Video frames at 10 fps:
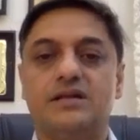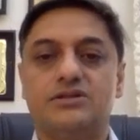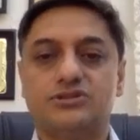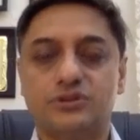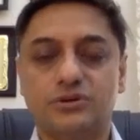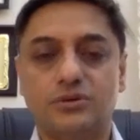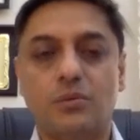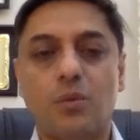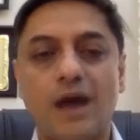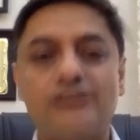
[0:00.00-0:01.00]

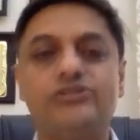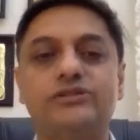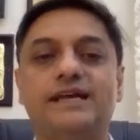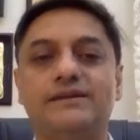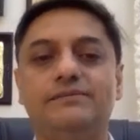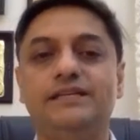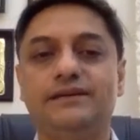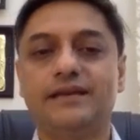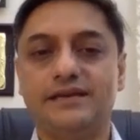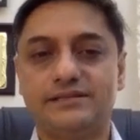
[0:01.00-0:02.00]
So why should that be
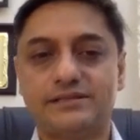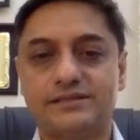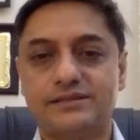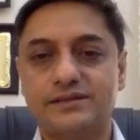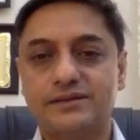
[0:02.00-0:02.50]
the case?